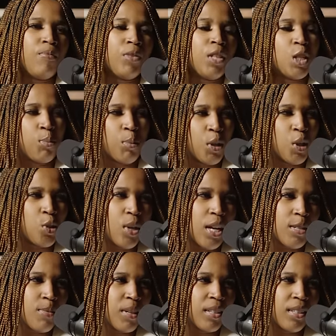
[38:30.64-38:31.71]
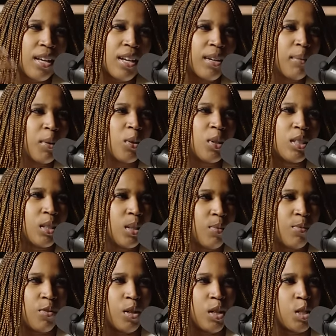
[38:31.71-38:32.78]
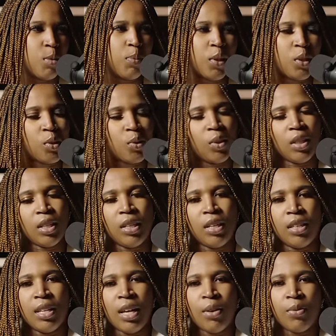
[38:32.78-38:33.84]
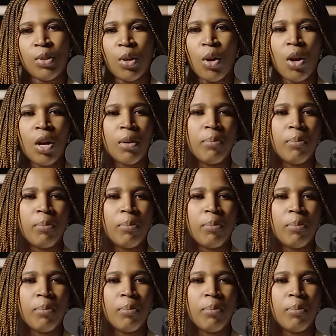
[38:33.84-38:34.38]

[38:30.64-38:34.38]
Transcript: the spiritual aspect of that and I'm a Christian I'm very spiritual in, in, that regard